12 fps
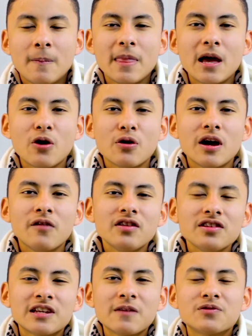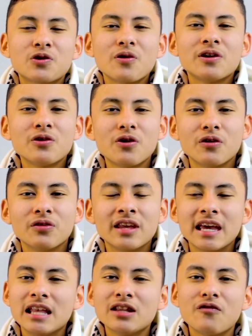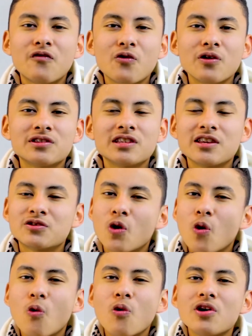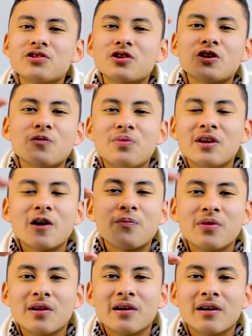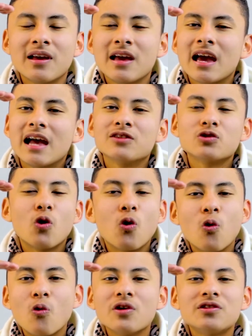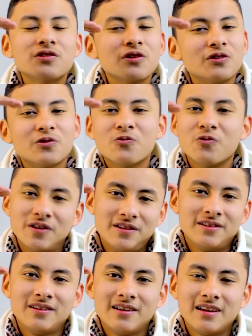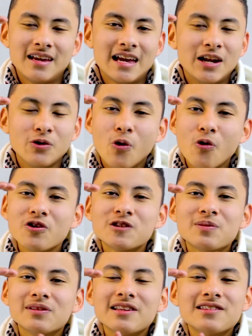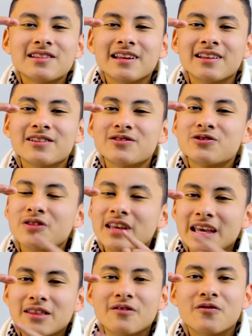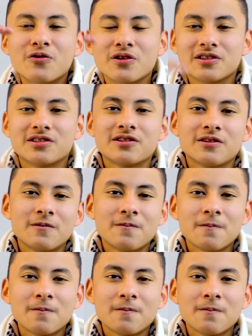Now, if this keeps going on, the inner voice is always going to be up here and it's always going to win. And you'll always be listening to the inner voice.